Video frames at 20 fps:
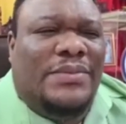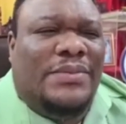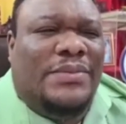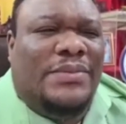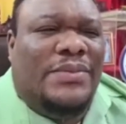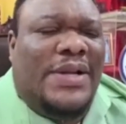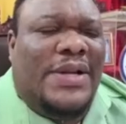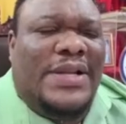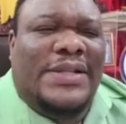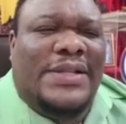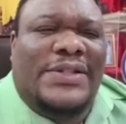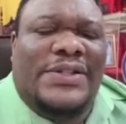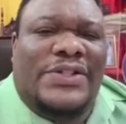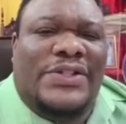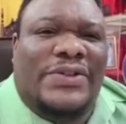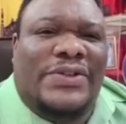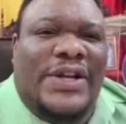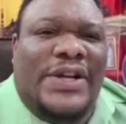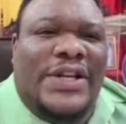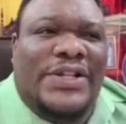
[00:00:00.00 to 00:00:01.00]
"Why, this is
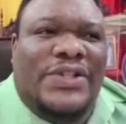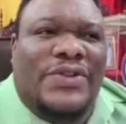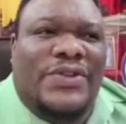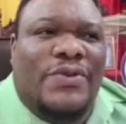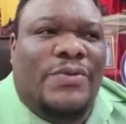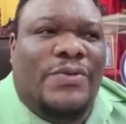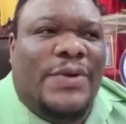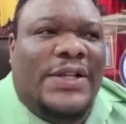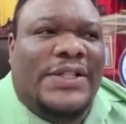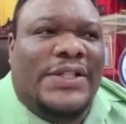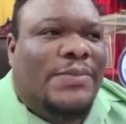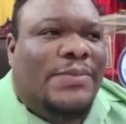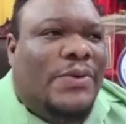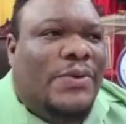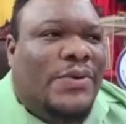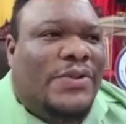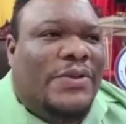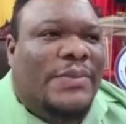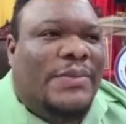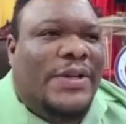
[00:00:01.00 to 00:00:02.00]
strange. No one
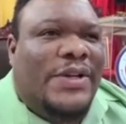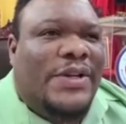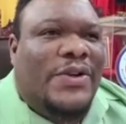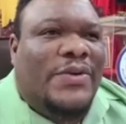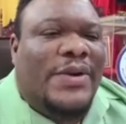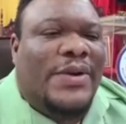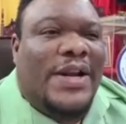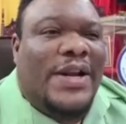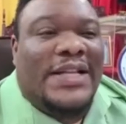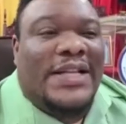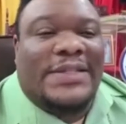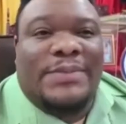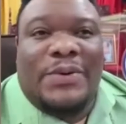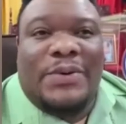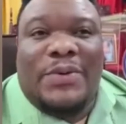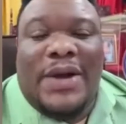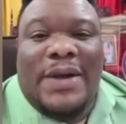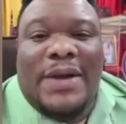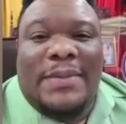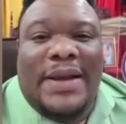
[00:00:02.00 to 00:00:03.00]
spoke to me. No one asked me
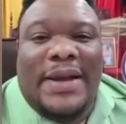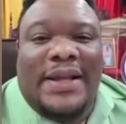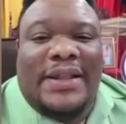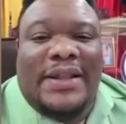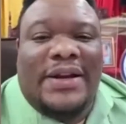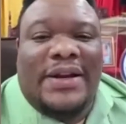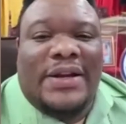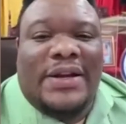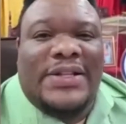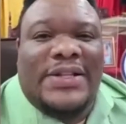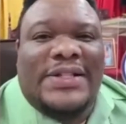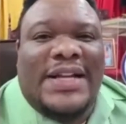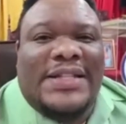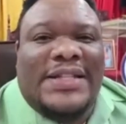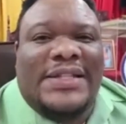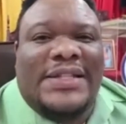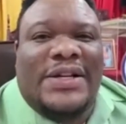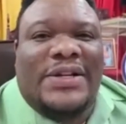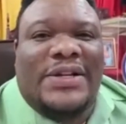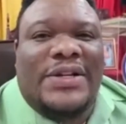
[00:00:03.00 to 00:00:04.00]
why am I there, because
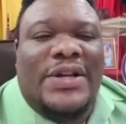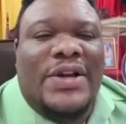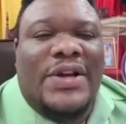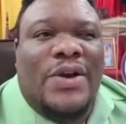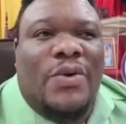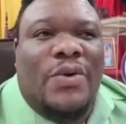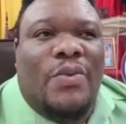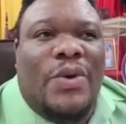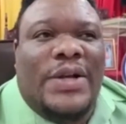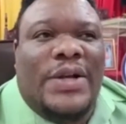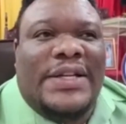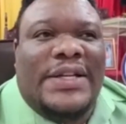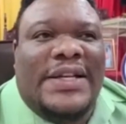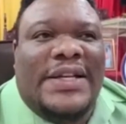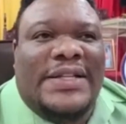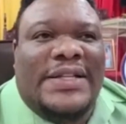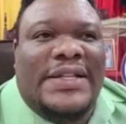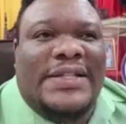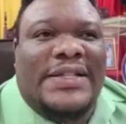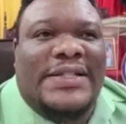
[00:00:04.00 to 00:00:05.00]
that's not what
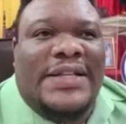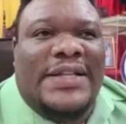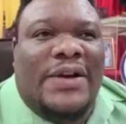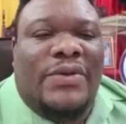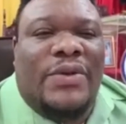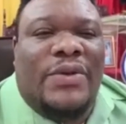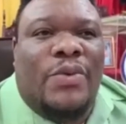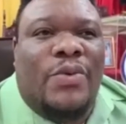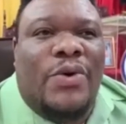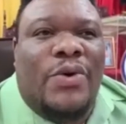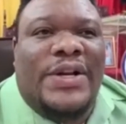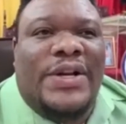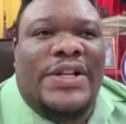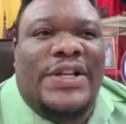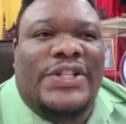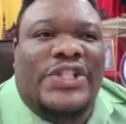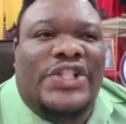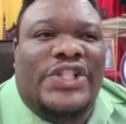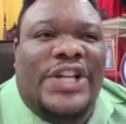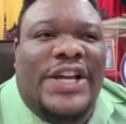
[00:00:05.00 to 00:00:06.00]
it is now. The world
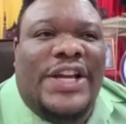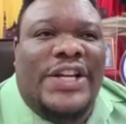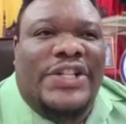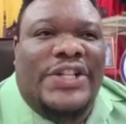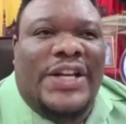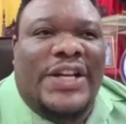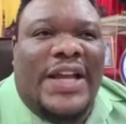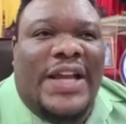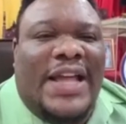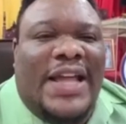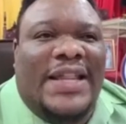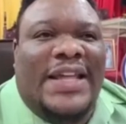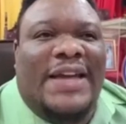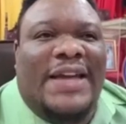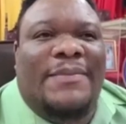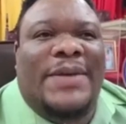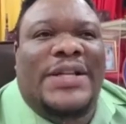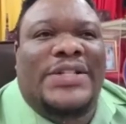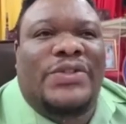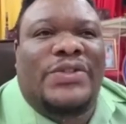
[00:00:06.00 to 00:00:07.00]
is changing, and they
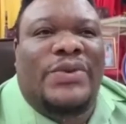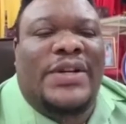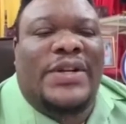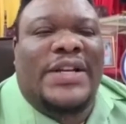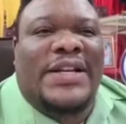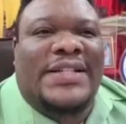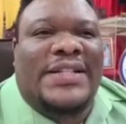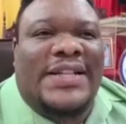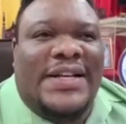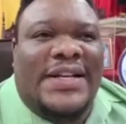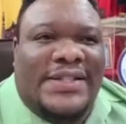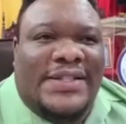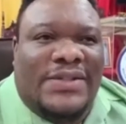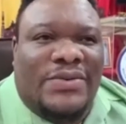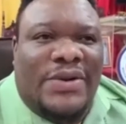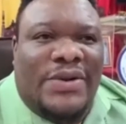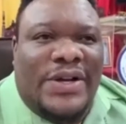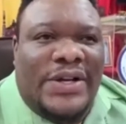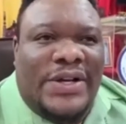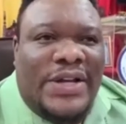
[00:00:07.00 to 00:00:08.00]
have been doing the test
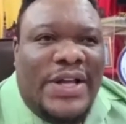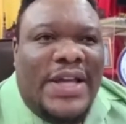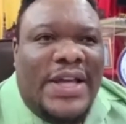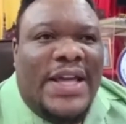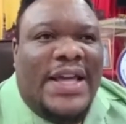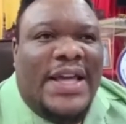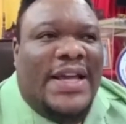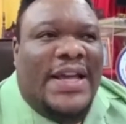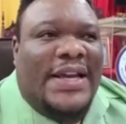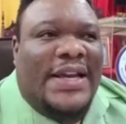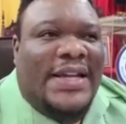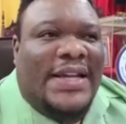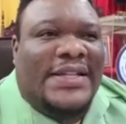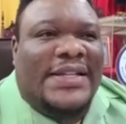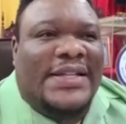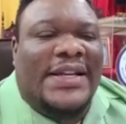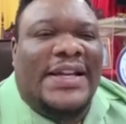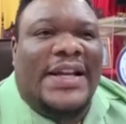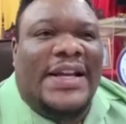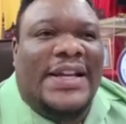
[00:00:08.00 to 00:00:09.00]
run in
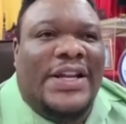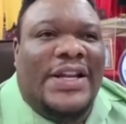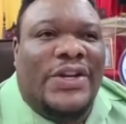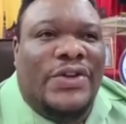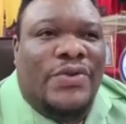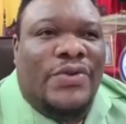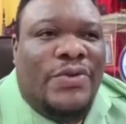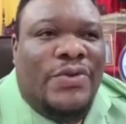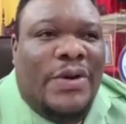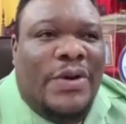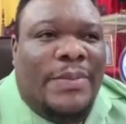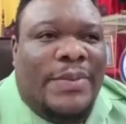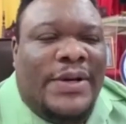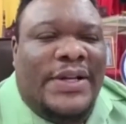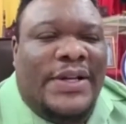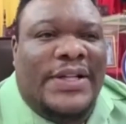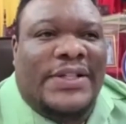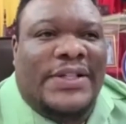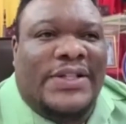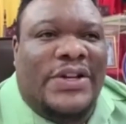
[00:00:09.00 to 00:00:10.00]
Italy and in Europe
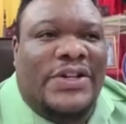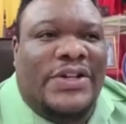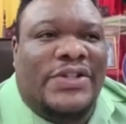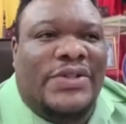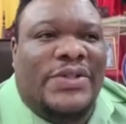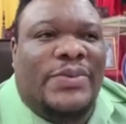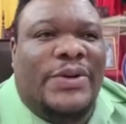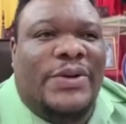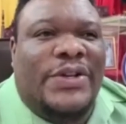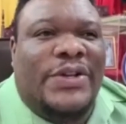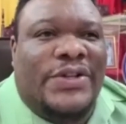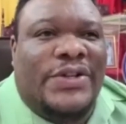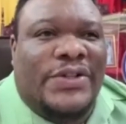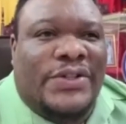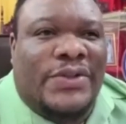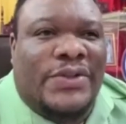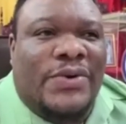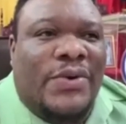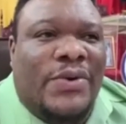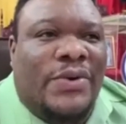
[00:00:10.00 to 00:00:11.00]
and these countries where you
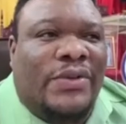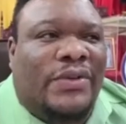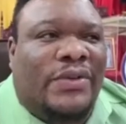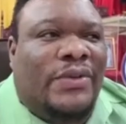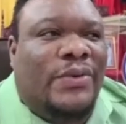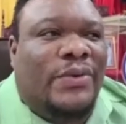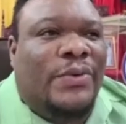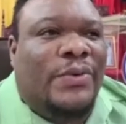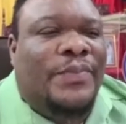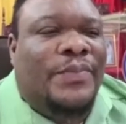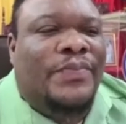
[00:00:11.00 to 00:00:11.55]
just go through